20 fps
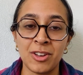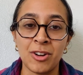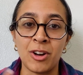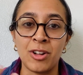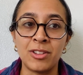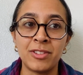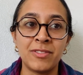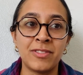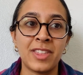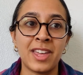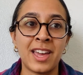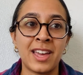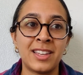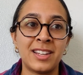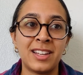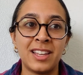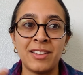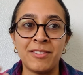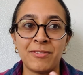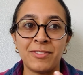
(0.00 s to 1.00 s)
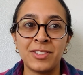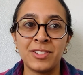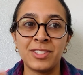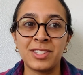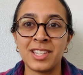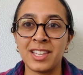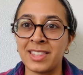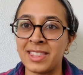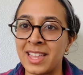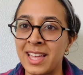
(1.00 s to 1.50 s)
All of that, it feels
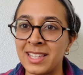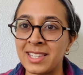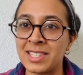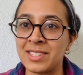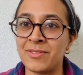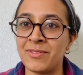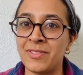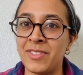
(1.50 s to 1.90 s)
like that's